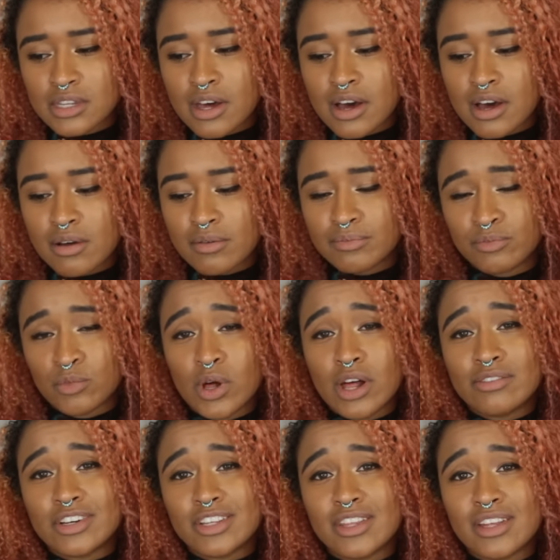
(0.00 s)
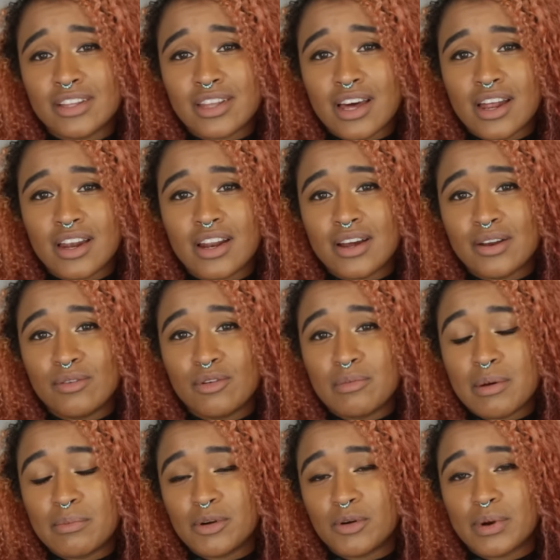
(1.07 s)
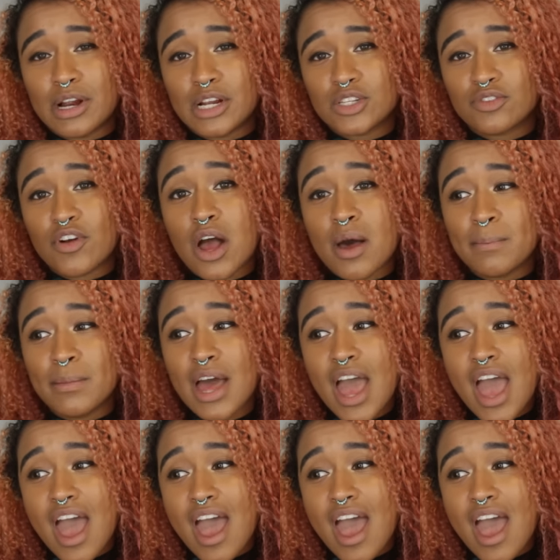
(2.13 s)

Um, well, everything that I remember where it's from,